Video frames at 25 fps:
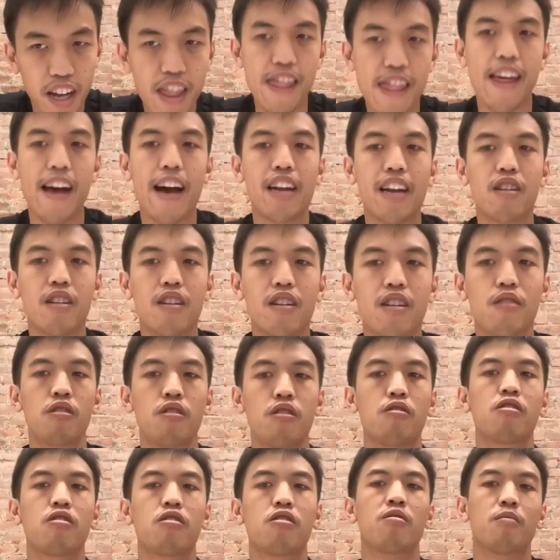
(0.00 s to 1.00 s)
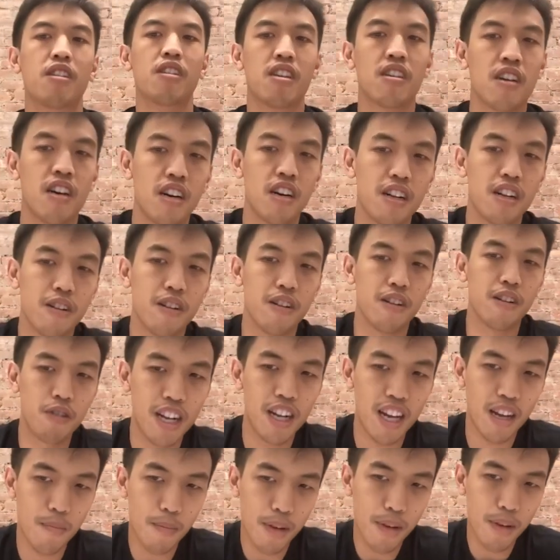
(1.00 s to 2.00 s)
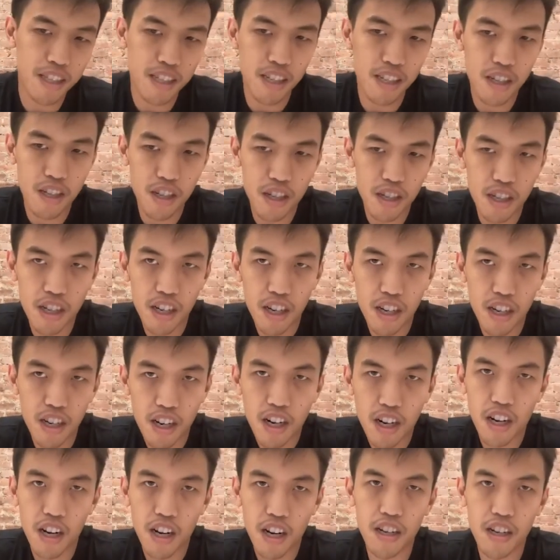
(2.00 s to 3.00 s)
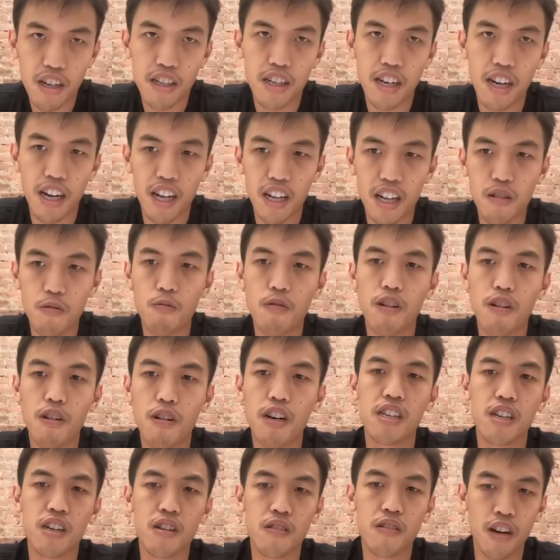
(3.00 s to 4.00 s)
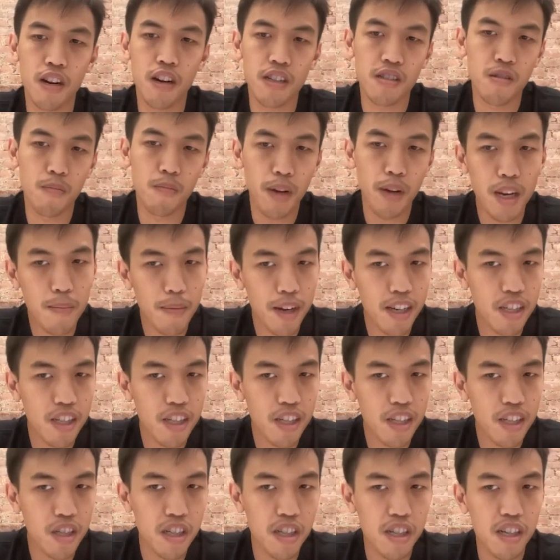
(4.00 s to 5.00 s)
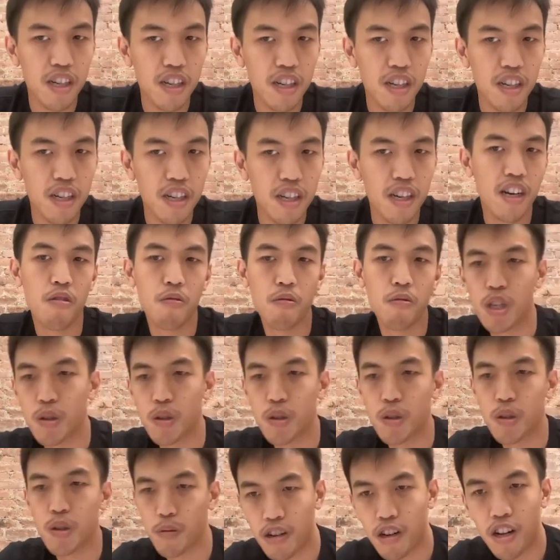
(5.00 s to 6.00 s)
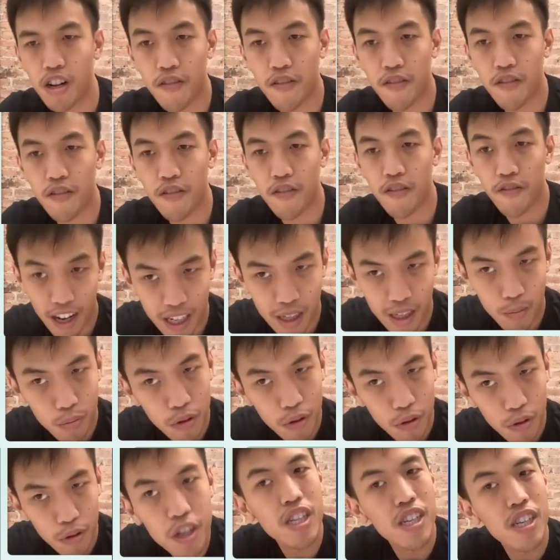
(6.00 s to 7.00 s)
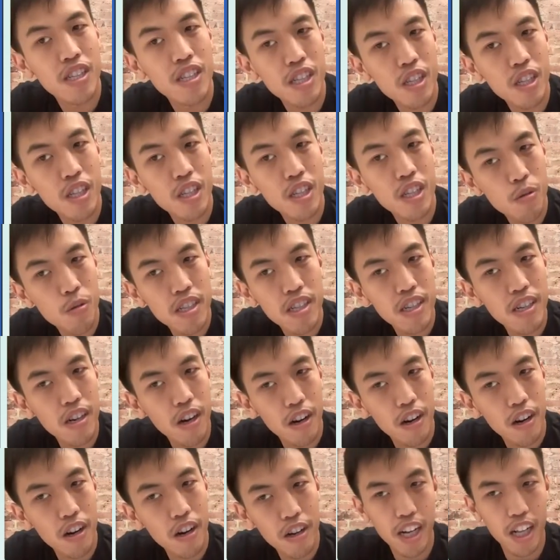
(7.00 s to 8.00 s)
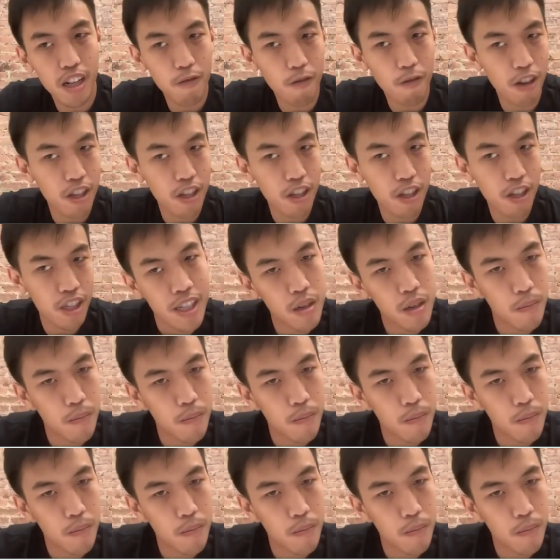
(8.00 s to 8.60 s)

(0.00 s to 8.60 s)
And that will ultimately call a relay message on the L1 cross-domain messenger, which will call finalize bridge ERC20 on the L1